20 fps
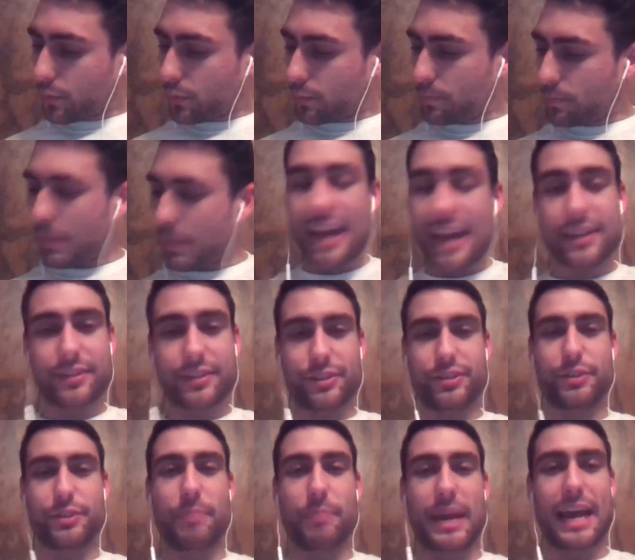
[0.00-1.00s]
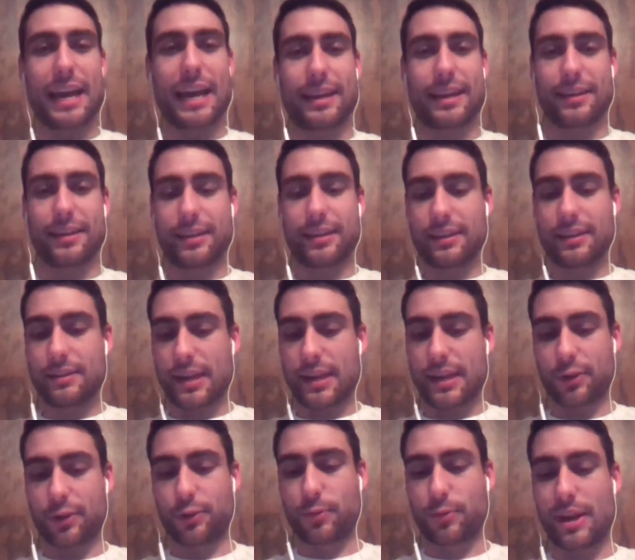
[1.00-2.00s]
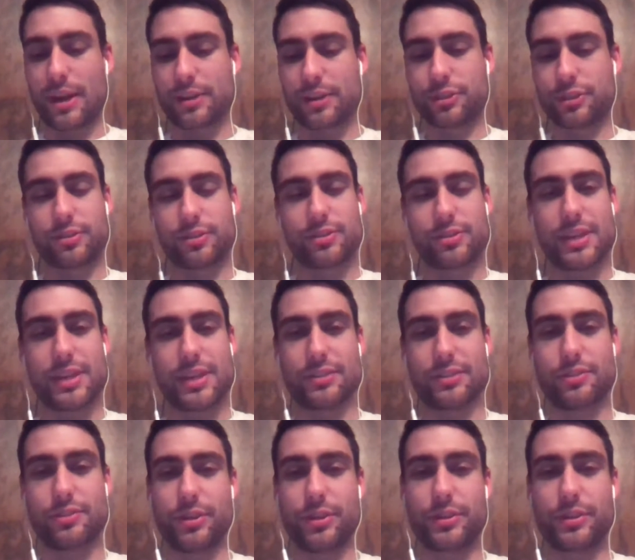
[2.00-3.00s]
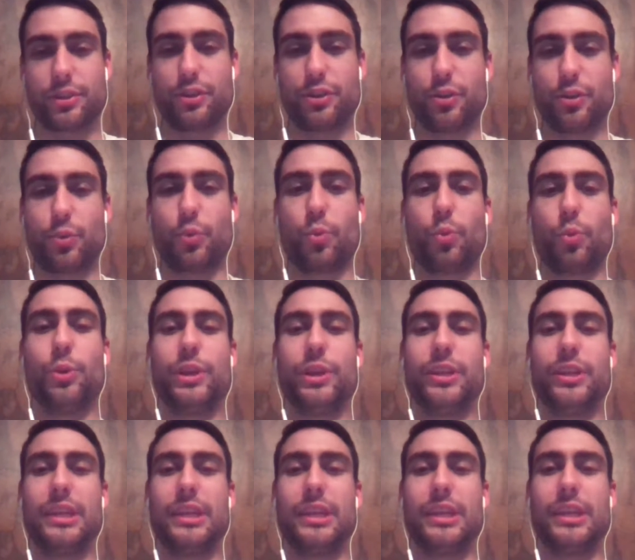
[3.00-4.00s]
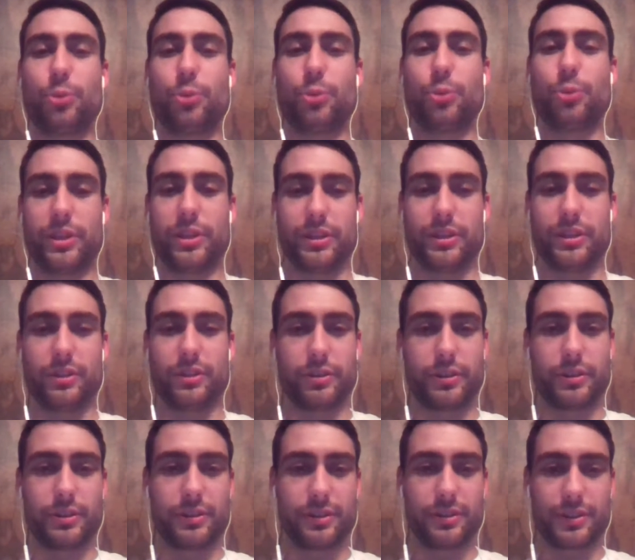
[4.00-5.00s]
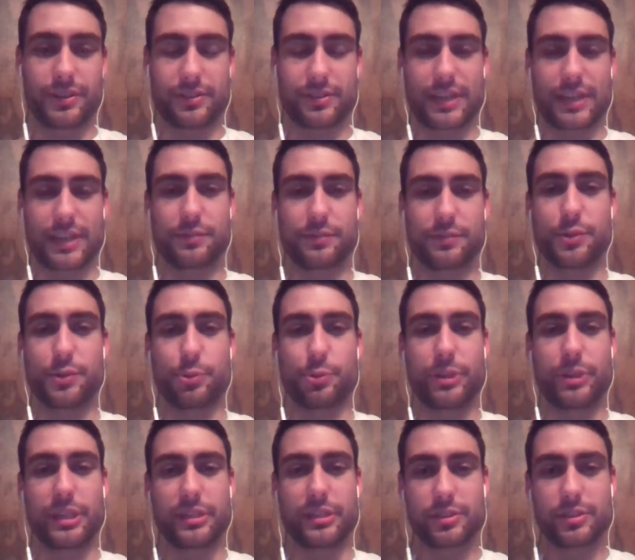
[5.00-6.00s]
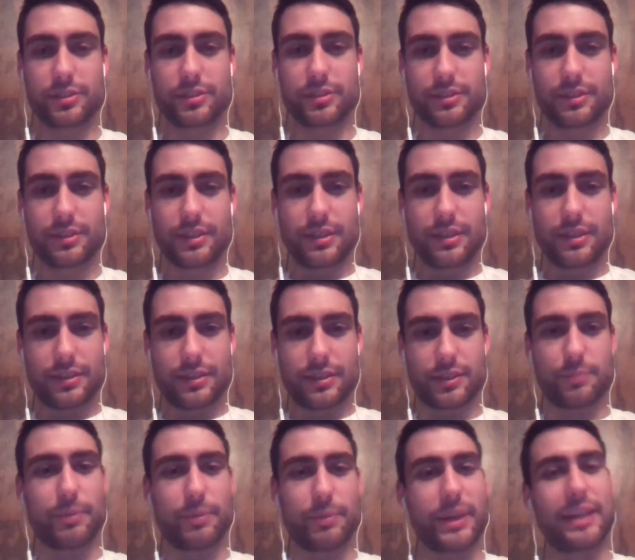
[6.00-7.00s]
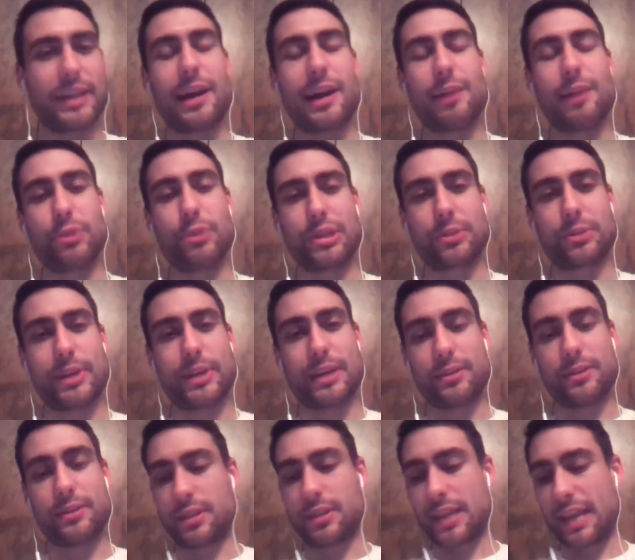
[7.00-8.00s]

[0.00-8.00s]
Packers, your pack. Aaron Rodgers has looked really, really good these last few weeks, despite hobbling around.